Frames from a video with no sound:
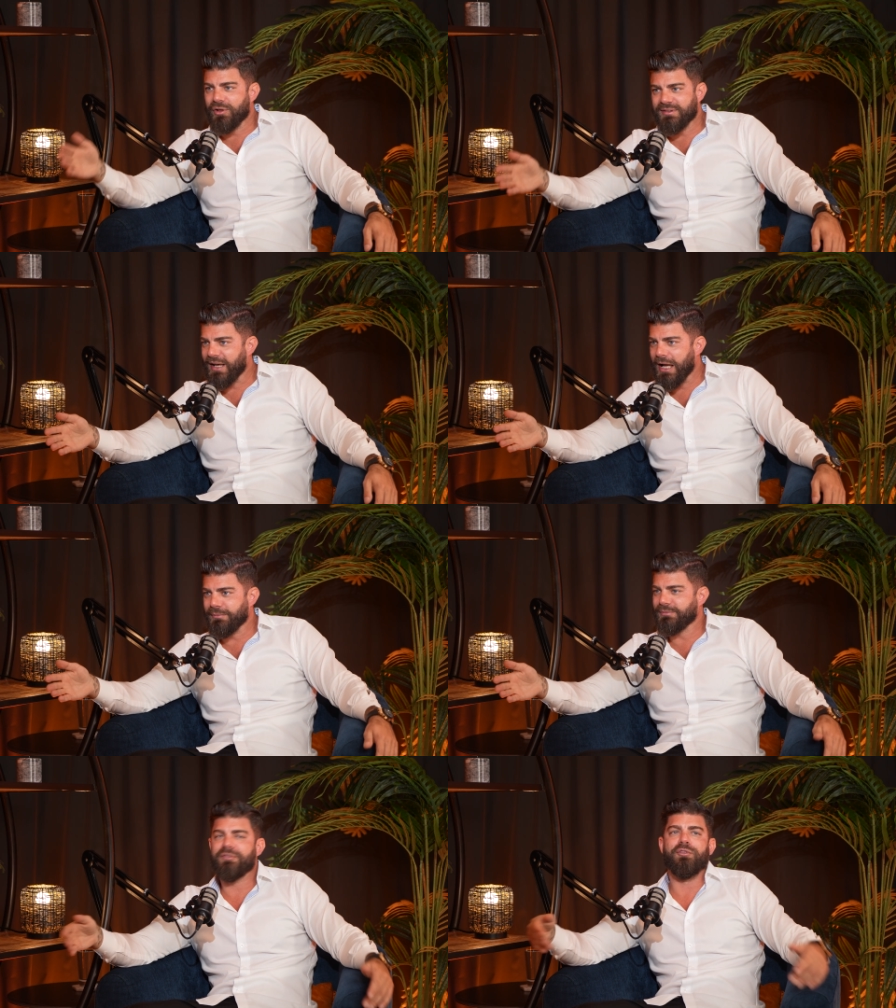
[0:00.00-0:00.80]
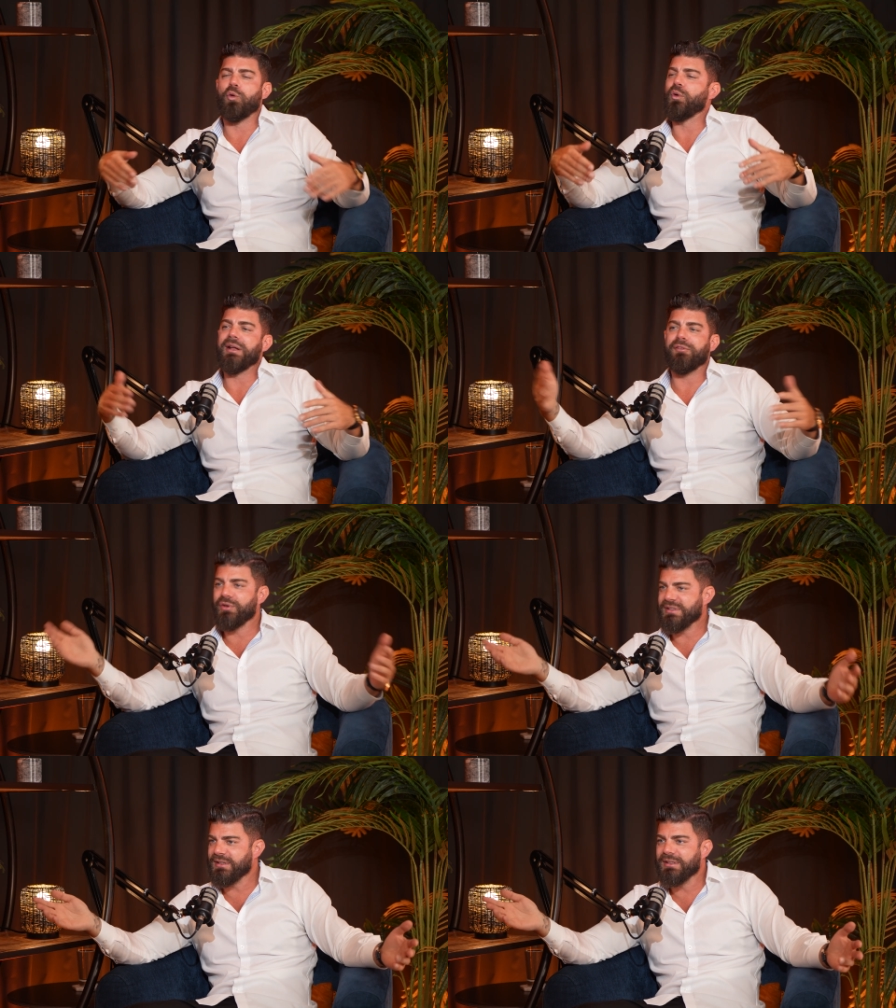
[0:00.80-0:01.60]
on time for whatever
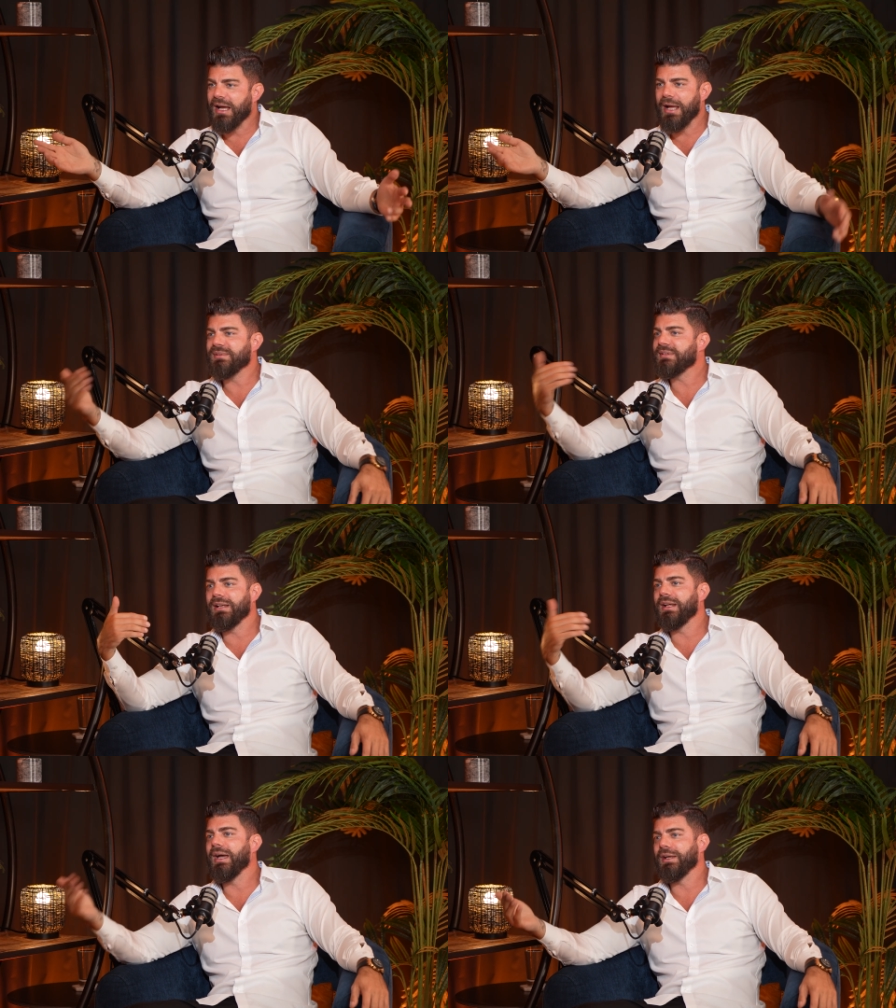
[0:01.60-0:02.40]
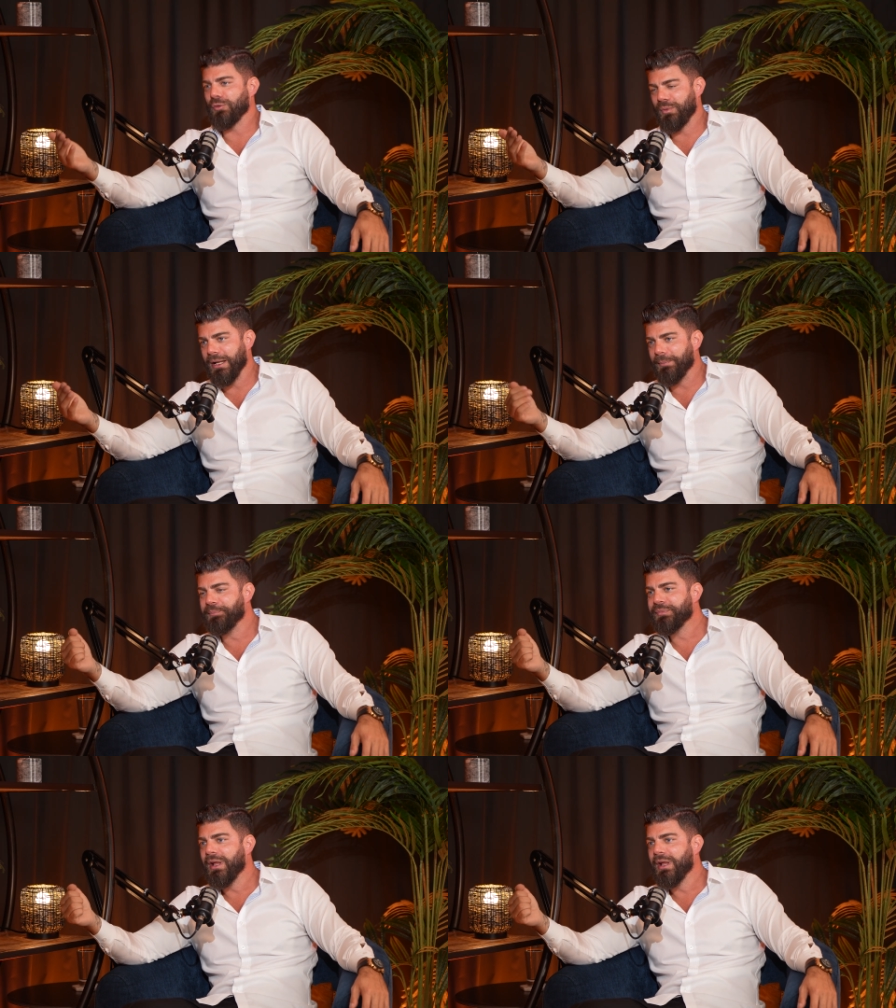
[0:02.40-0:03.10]
reason, I'm still the guy to blame.